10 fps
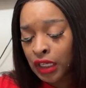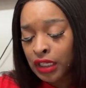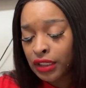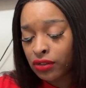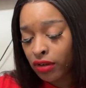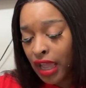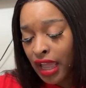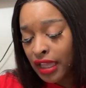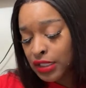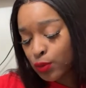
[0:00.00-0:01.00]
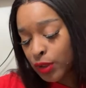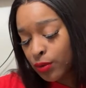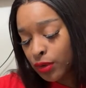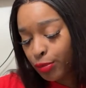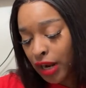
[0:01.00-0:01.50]
you guys, we
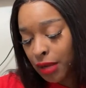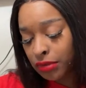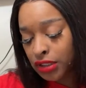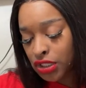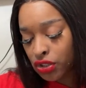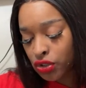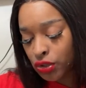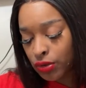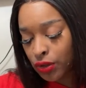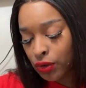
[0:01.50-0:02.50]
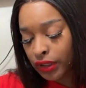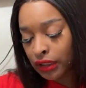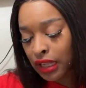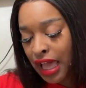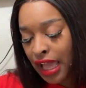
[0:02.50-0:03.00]
will probably just do it on
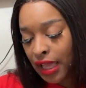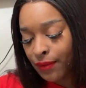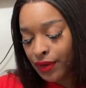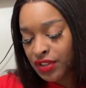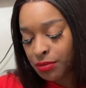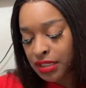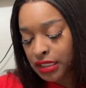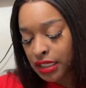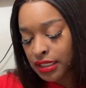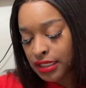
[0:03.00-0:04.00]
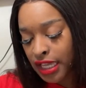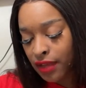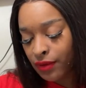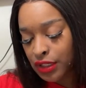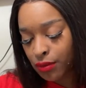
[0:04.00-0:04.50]
live of some seed
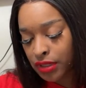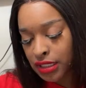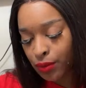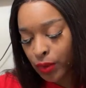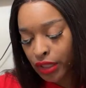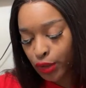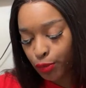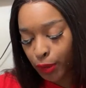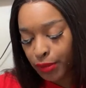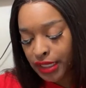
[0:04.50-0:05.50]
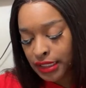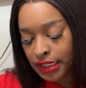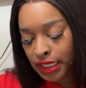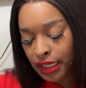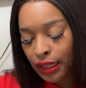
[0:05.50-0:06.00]
savings once the weather permits
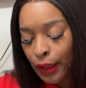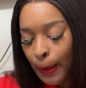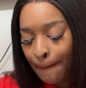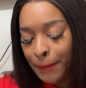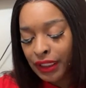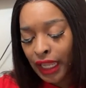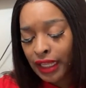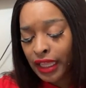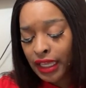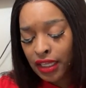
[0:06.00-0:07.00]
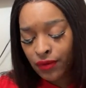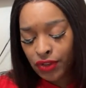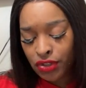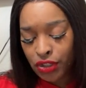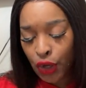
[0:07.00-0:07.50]
it. But like they give you
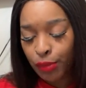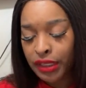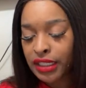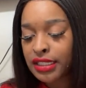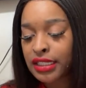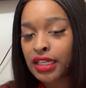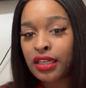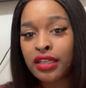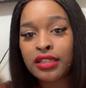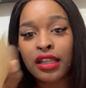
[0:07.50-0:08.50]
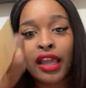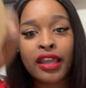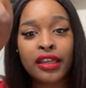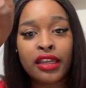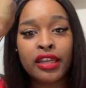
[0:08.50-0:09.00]
so many seeds.
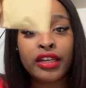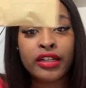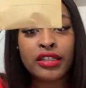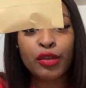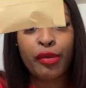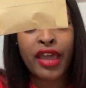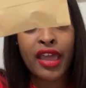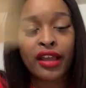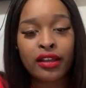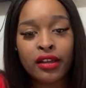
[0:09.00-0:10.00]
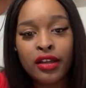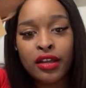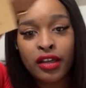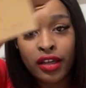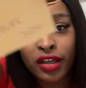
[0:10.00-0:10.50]
Like here's a pack
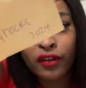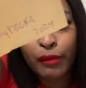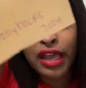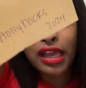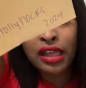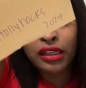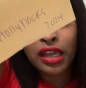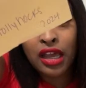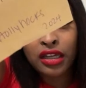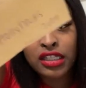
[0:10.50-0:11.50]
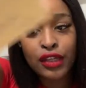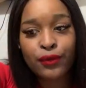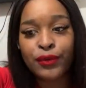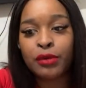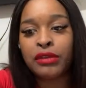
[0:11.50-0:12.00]
of my hollyhocks
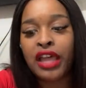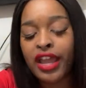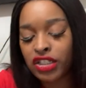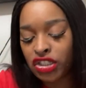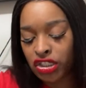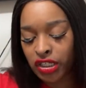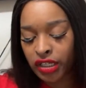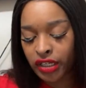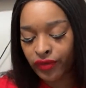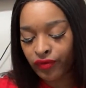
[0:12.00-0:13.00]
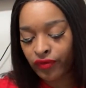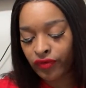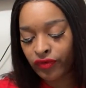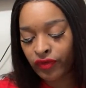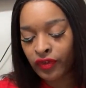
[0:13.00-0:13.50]
from last year.
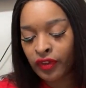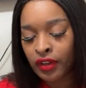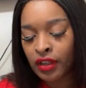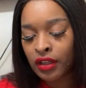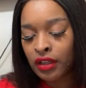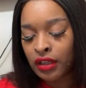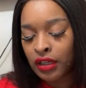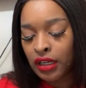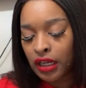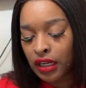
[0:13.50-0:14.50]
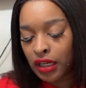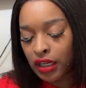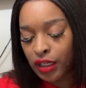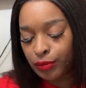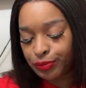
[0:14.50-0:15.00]

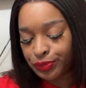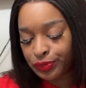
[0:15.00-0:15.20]
Um,